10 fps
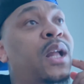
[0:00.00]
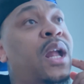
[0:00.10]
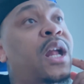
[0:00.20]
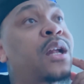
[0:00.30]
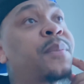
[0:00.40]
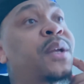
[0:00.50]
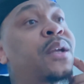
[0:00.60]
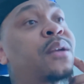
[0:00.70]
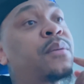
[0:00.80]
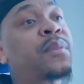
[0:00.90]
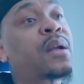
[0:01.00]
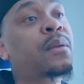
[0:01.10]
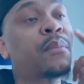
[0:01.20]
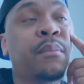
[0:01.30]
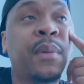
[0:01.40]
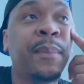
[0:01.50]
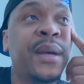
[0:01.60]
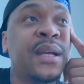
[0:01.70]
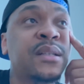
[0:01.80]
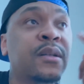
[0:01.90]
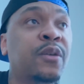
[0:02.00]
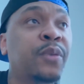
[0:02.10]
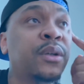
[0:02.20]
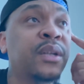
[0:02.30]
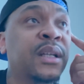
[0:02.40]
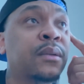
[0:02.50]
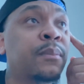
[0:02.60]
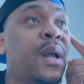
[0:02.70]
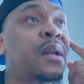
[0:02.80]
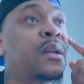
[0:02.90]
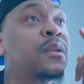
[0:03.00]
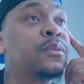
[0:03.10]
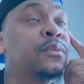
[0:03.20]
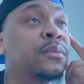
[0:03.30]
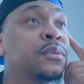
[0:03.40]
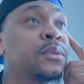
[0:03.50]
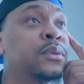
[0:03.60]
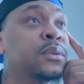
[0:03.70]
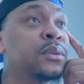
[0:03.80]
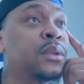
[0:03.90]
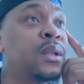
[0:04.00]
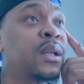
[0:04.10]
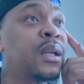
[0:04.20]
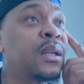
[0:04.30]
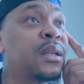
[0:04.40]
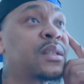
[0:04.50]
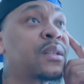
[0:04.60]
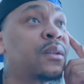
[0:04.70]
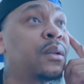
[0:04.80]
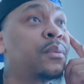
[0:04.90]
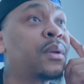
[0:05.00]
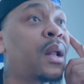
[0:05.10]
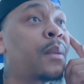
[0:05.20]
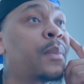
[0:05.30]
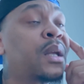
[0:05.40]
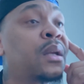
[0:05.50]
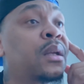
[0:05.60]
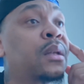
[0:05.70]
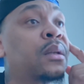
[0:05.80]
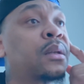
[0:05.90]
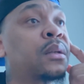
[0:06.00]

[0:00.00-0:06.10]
hey man, I'm like, my badge don't work at the back door. And so he was like, man,